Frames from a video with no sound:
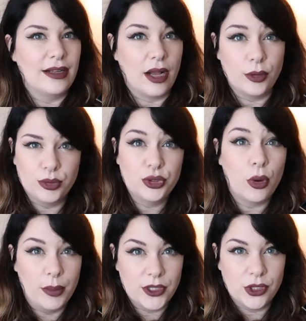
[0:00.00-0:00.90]
I'll
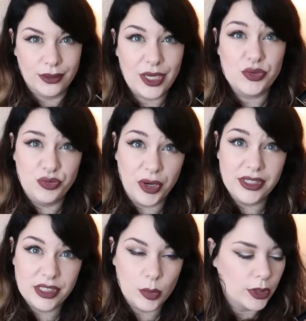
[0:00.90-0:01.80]
show a picture. It's
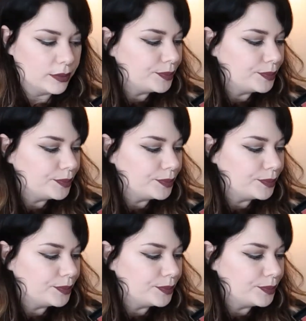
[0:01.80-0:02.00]
very similar.